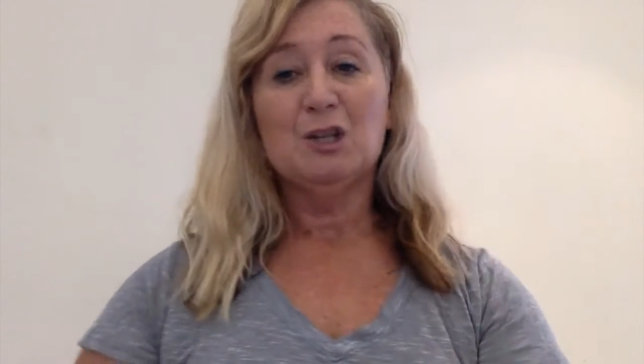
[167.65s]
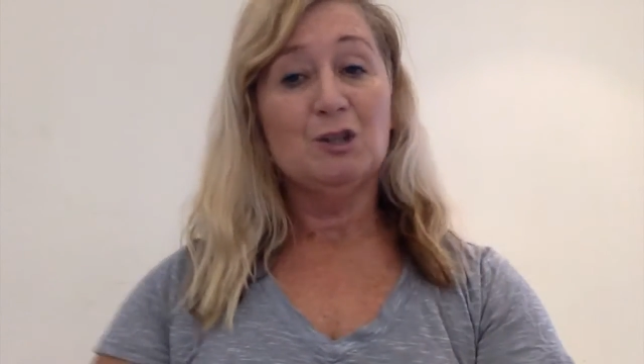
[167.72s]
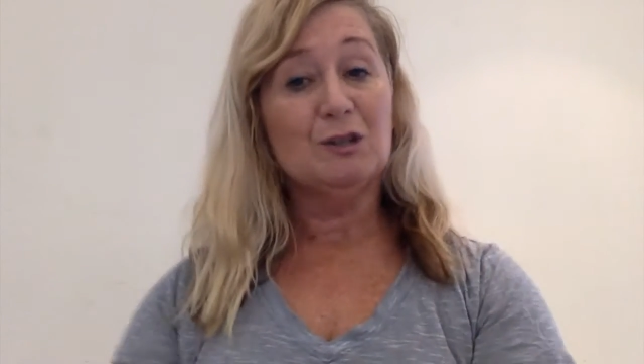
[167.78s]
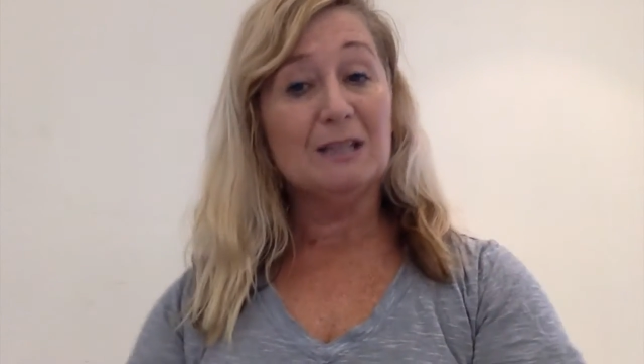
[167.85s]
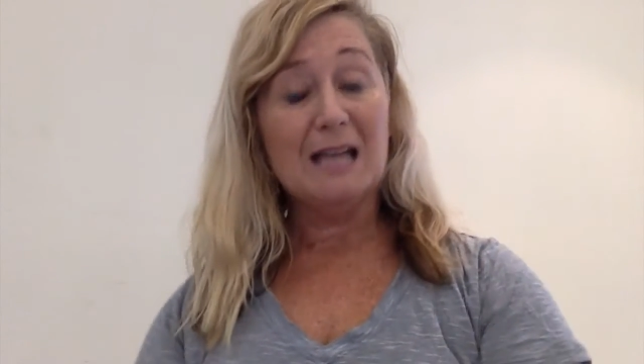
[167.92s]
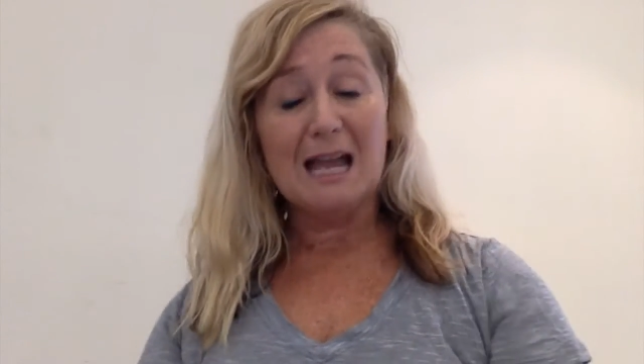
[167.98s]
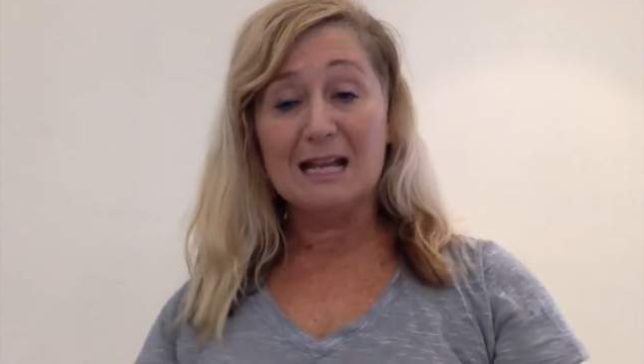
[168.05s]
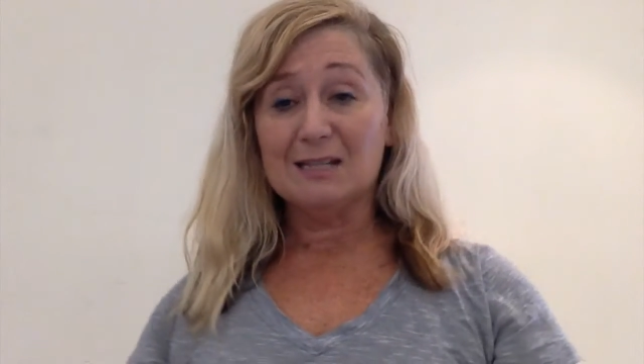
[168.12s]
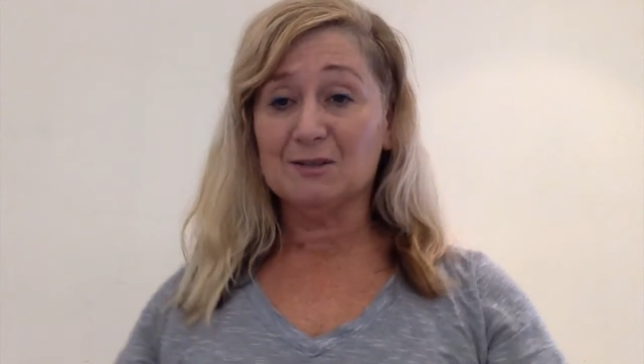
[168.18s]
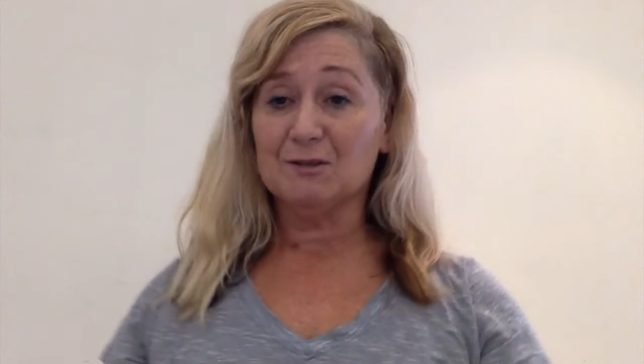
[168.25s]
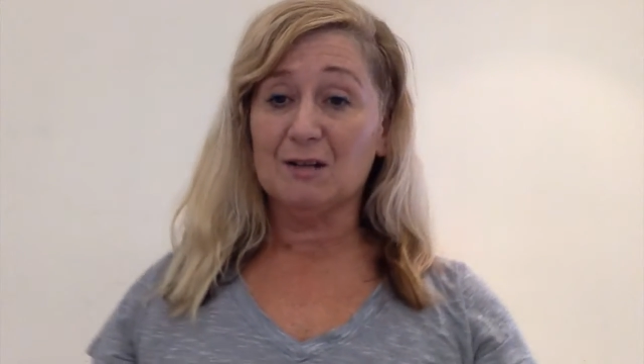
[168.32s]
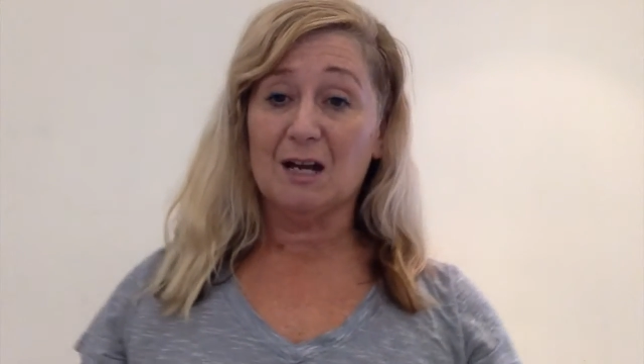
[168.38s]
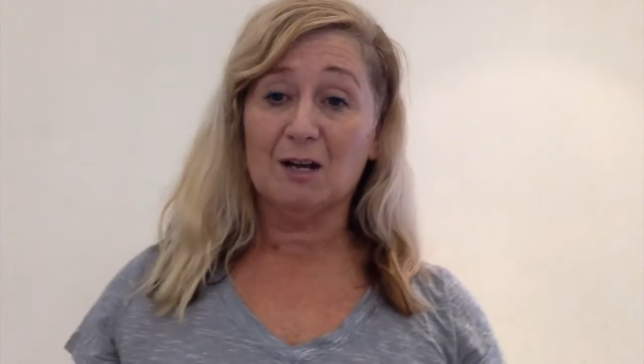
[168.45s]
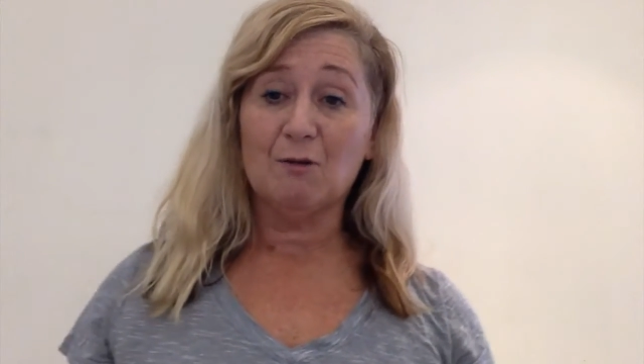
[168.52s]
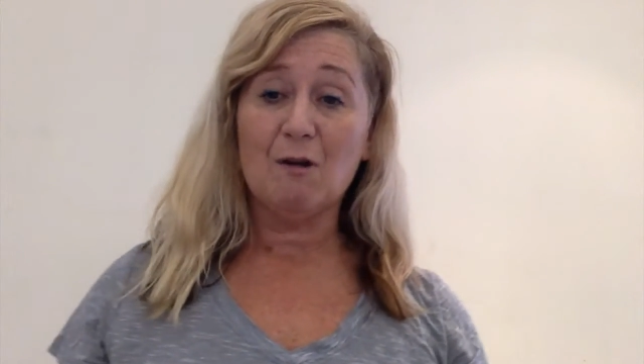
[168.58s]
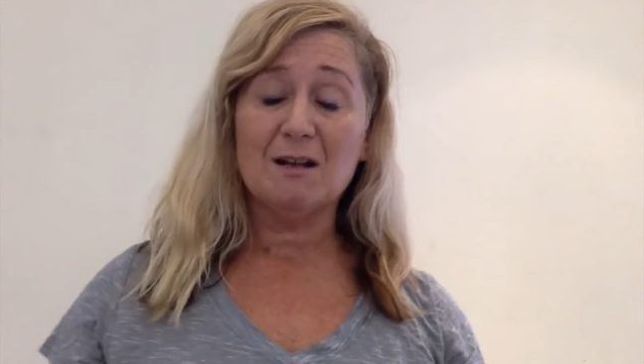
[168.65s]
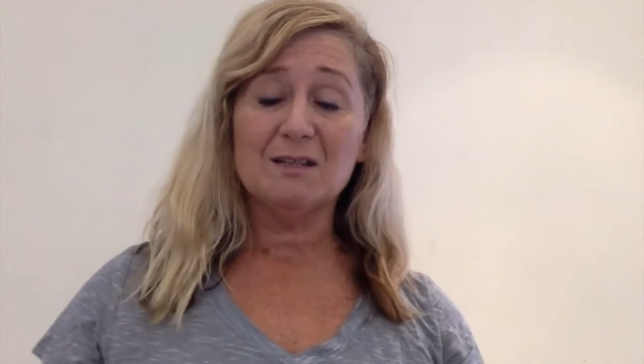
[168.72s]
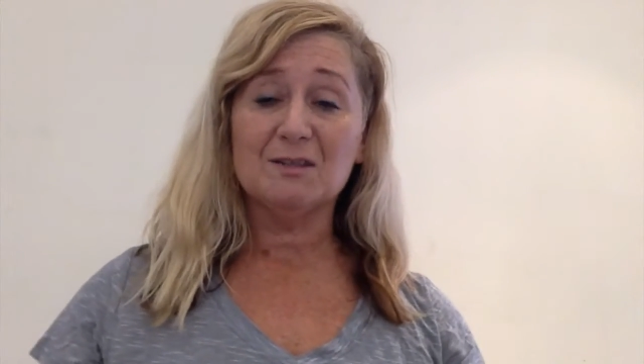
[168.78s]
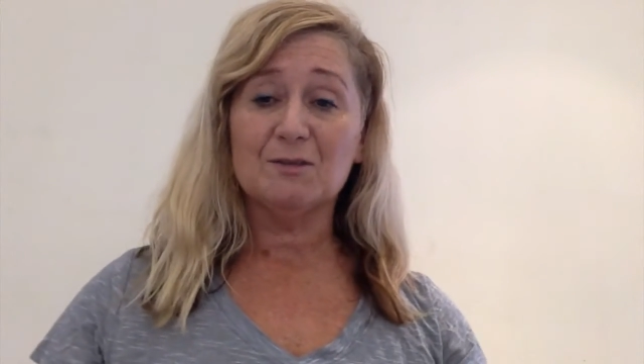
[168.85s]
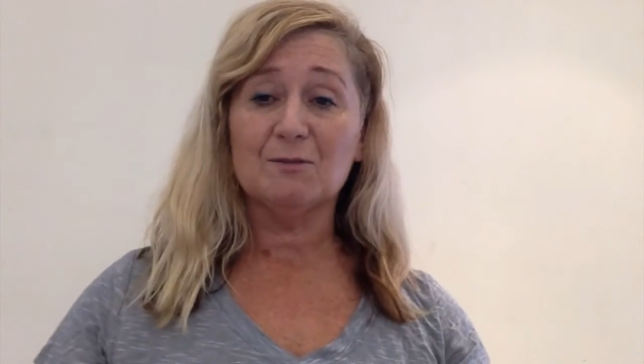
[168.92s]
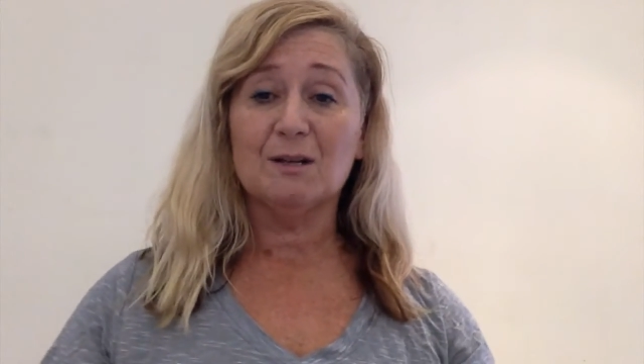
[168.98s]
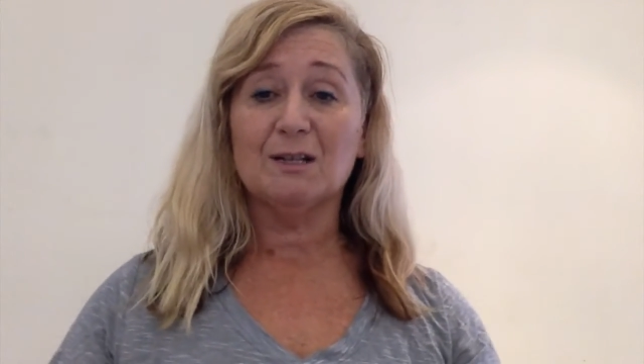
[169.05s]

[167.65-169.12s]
Your legs are not crossed, they're